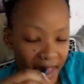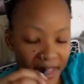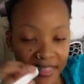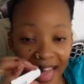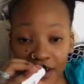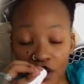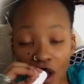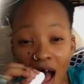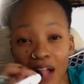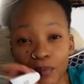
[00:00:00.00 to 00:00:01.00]
that
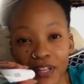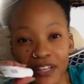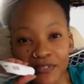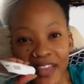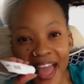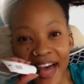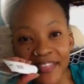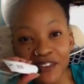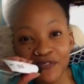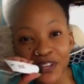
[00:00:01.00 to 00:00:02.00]
y'all will have
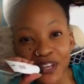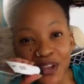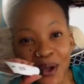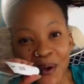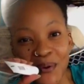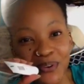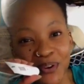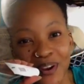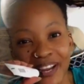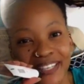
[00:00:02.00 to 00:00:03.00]
gathered for your
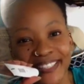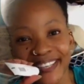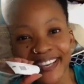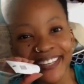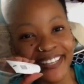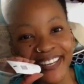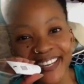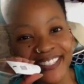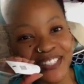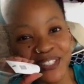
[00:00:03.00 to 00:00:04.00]
crazy
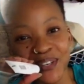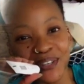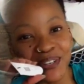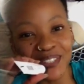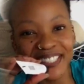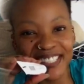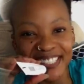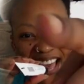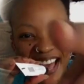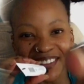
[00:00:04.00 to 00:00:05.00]
little
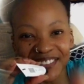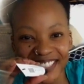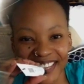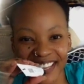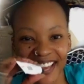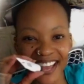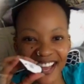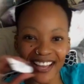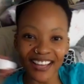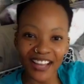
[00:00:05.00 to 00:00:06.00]
selves,
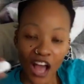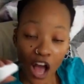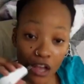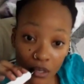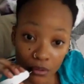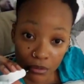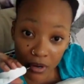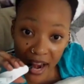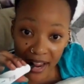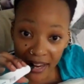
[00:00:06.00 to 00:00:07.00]
yeah. A
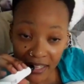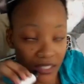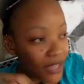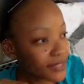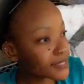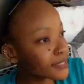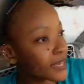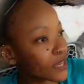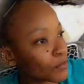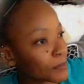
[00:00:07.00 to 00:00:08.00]
great, sing
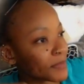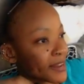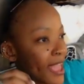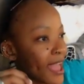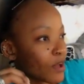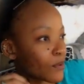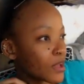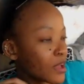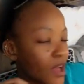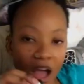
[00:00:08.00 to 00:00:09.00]
it with me now.
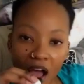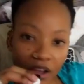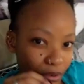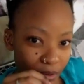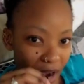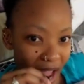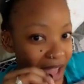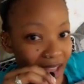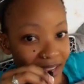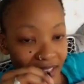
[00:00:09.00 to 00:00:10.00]
A
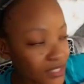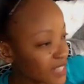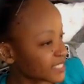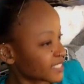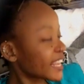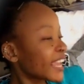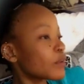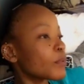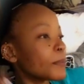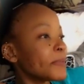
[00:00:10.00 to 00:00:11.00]
great, sing it
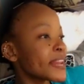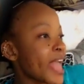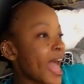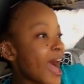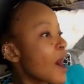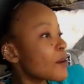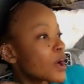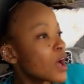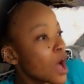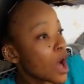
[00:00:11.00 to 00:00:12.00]
with me now.
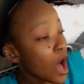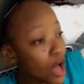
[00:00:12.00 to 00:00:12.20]
A